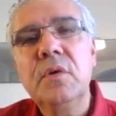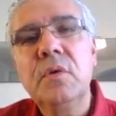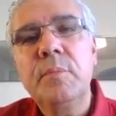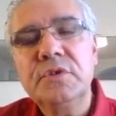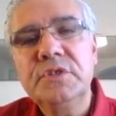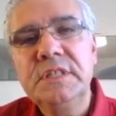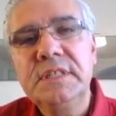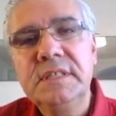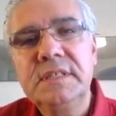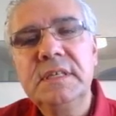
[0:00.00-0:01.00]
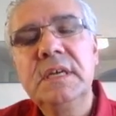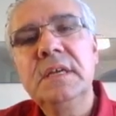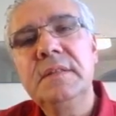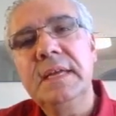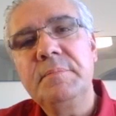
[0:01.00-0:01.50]
opportunities
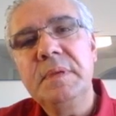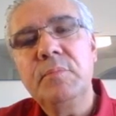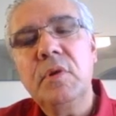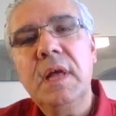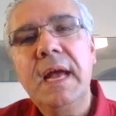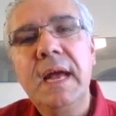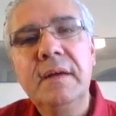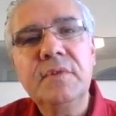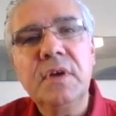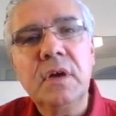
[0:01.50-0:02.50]
that people have,